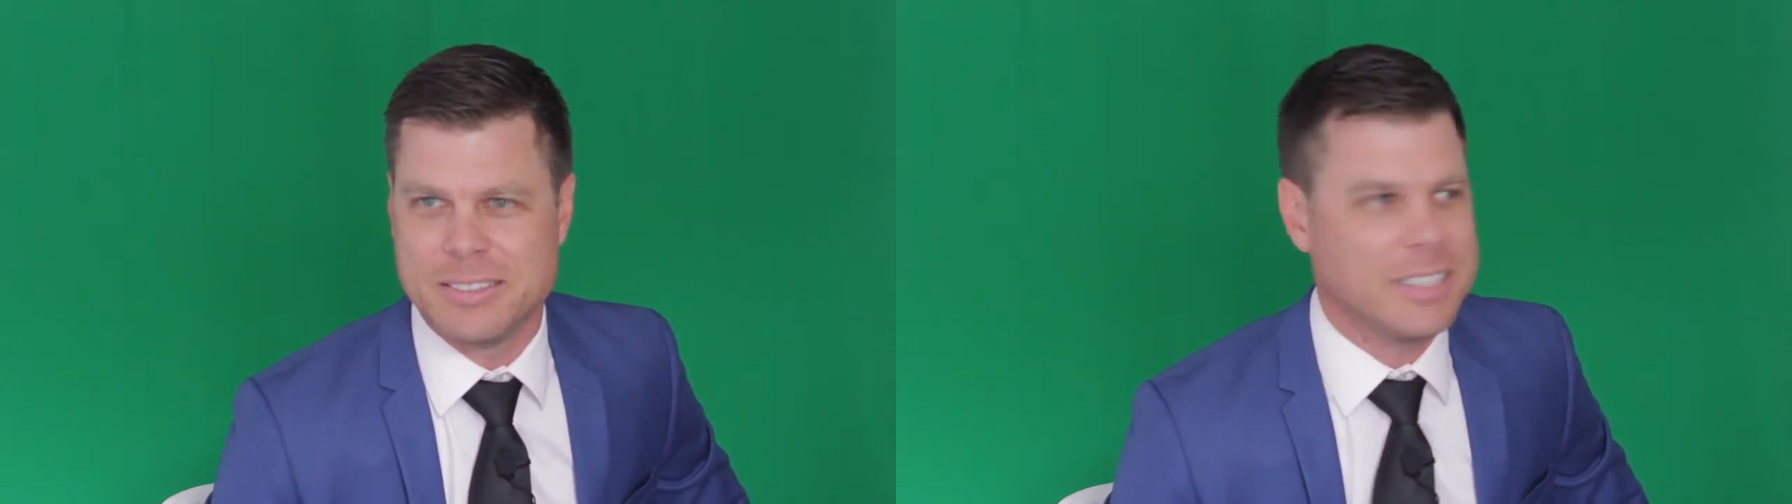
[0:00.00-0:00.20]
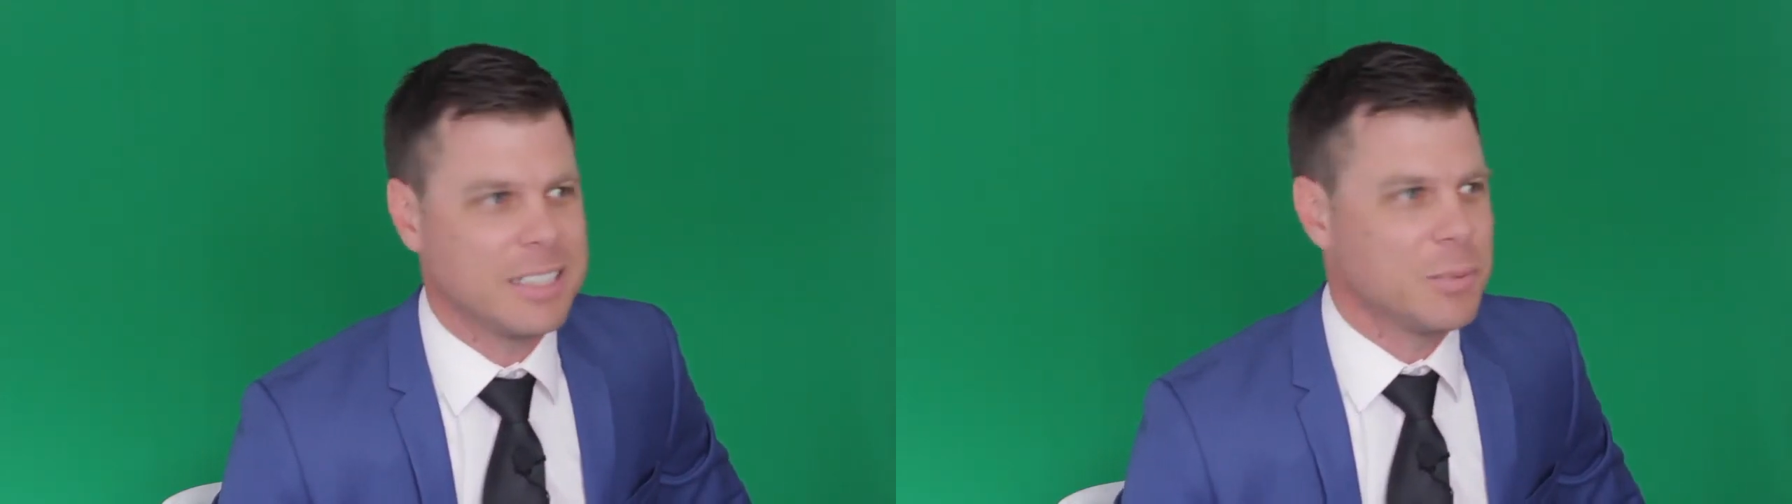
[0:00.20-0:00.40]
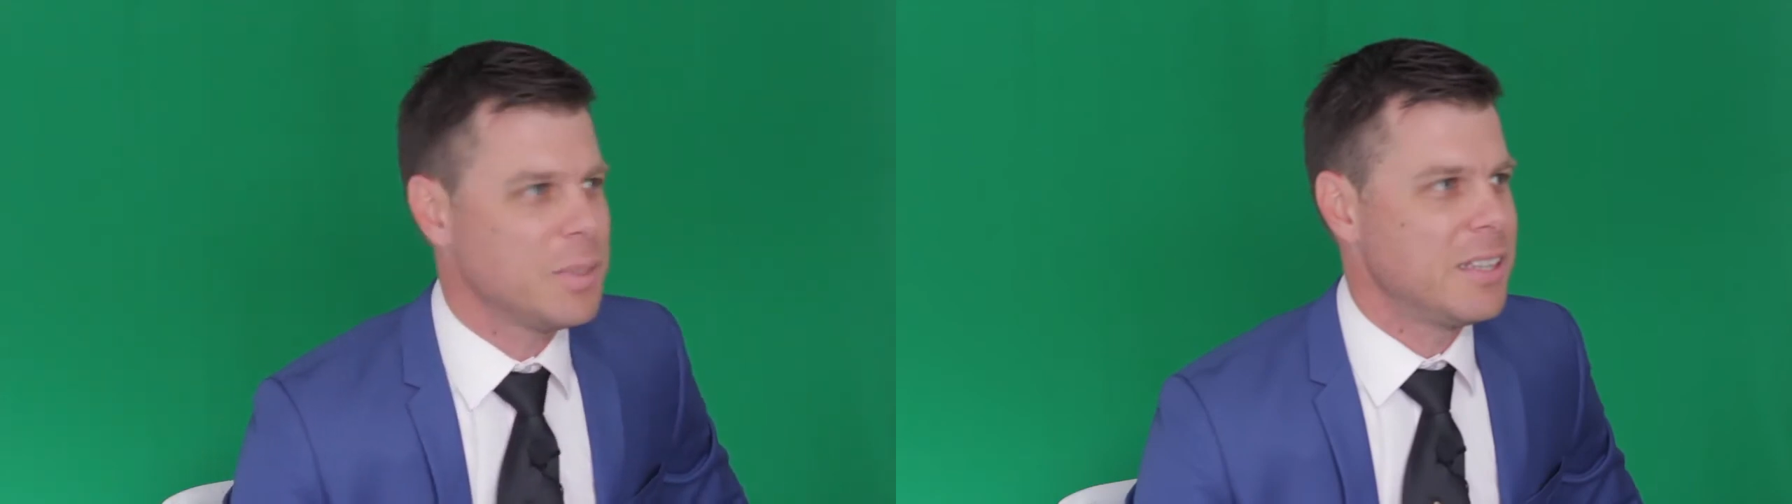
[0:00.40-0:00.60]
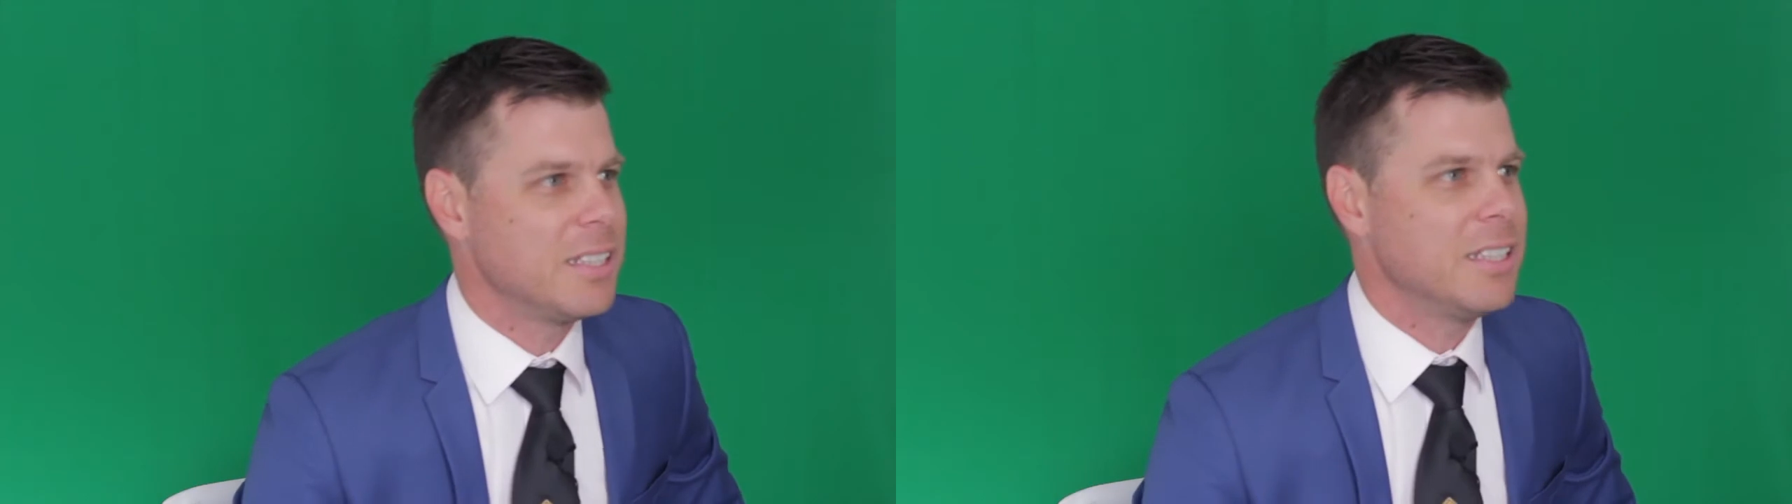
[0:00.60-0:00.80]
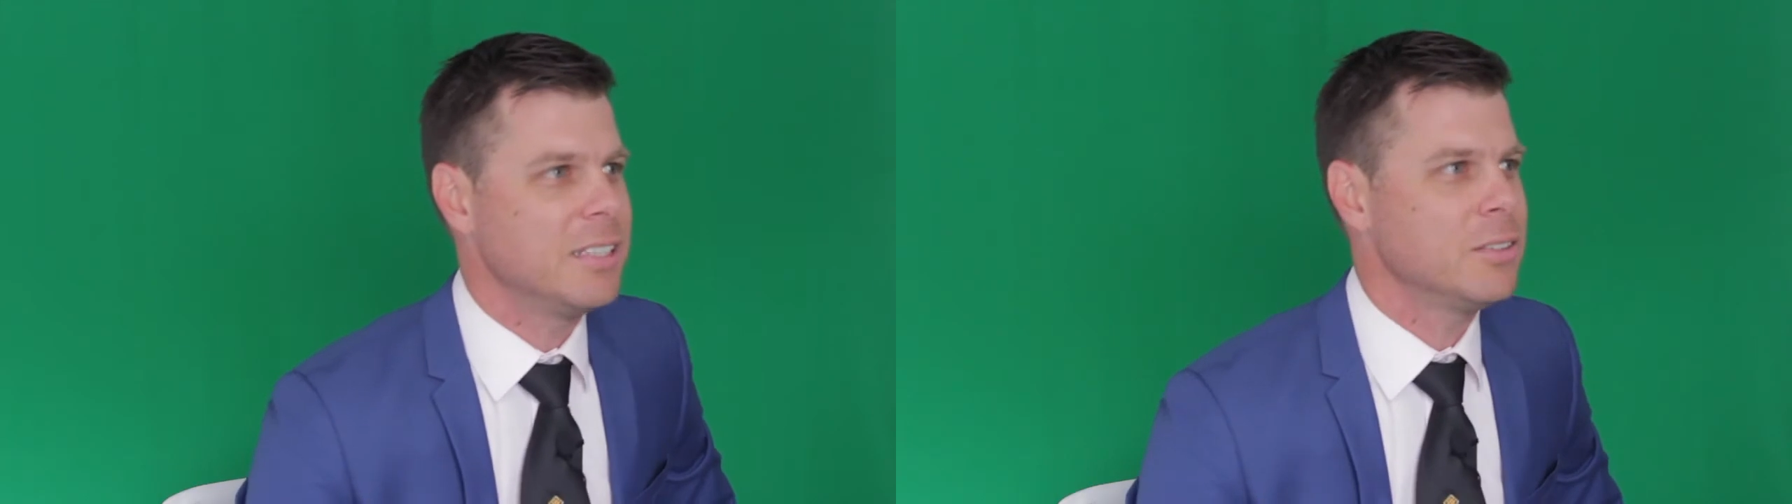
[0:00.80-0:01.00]
Dealing with
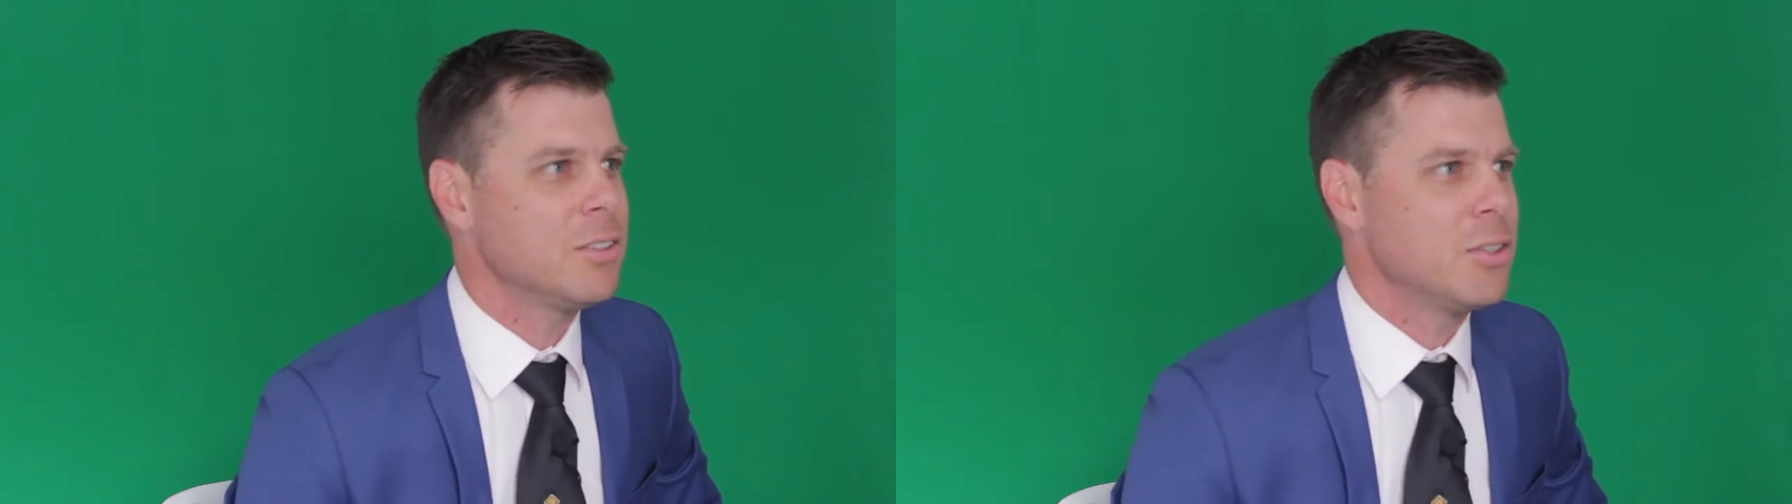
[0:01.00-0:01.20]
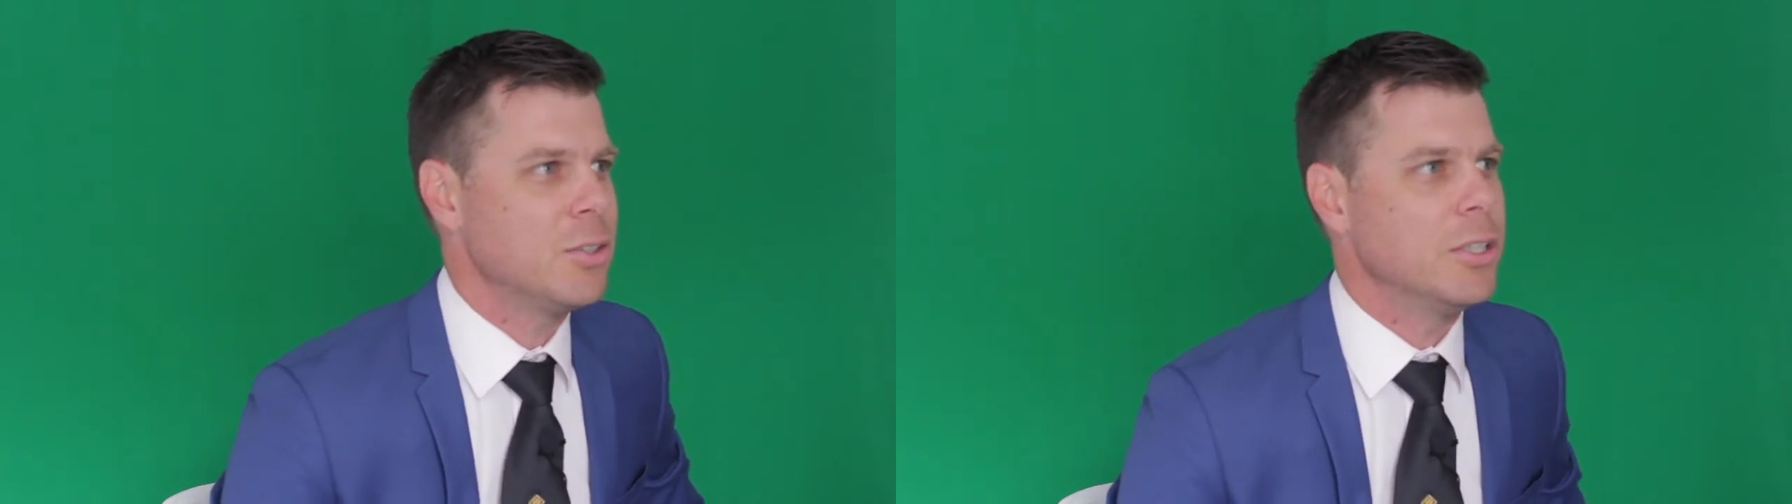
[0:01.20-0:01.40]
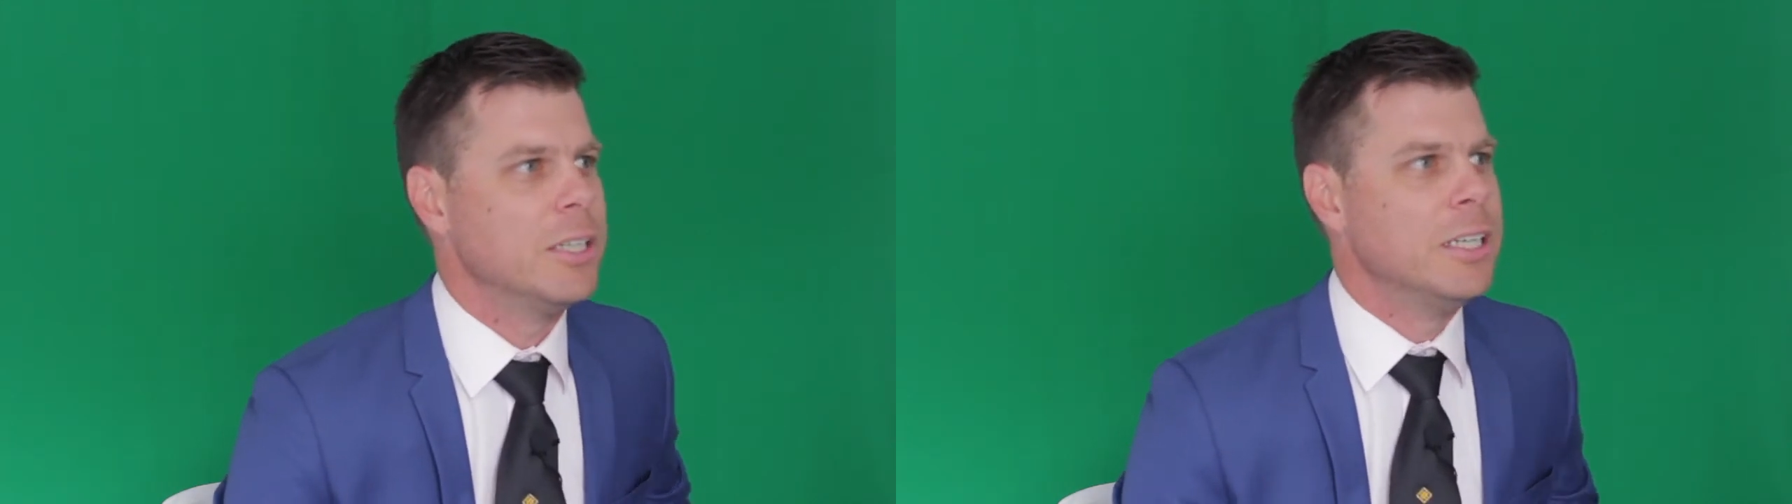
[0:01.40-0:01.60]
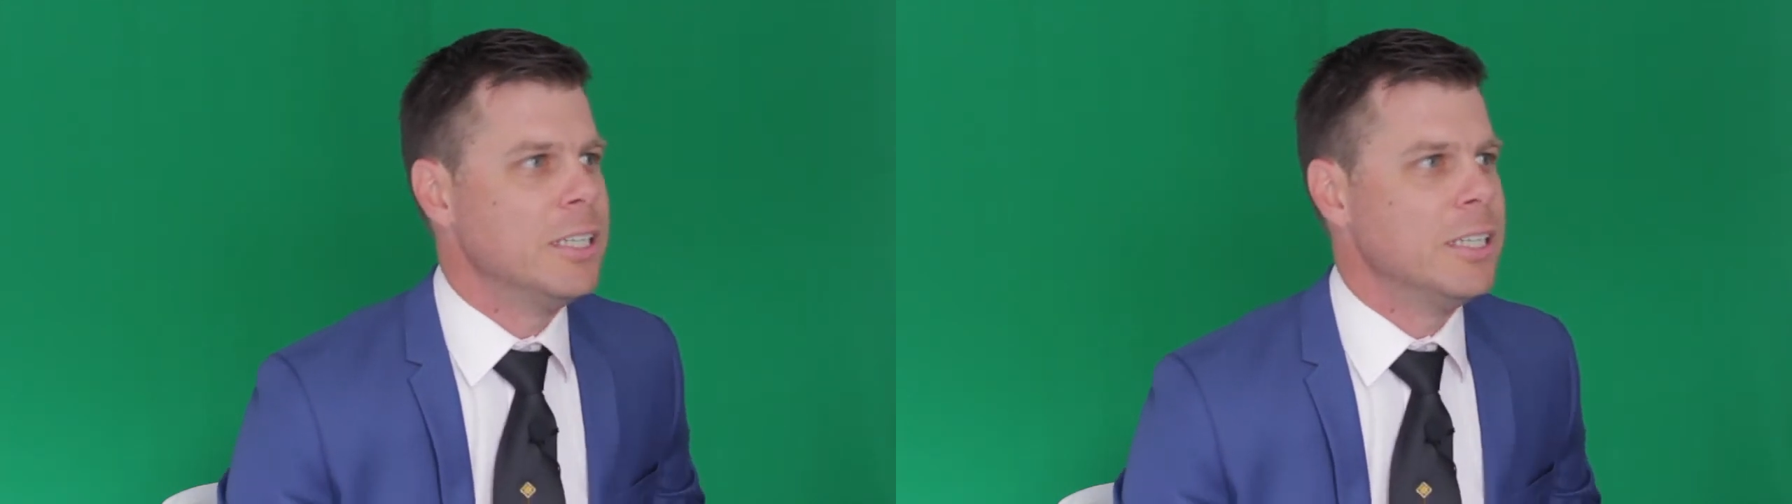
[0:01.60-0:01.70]
the guilt or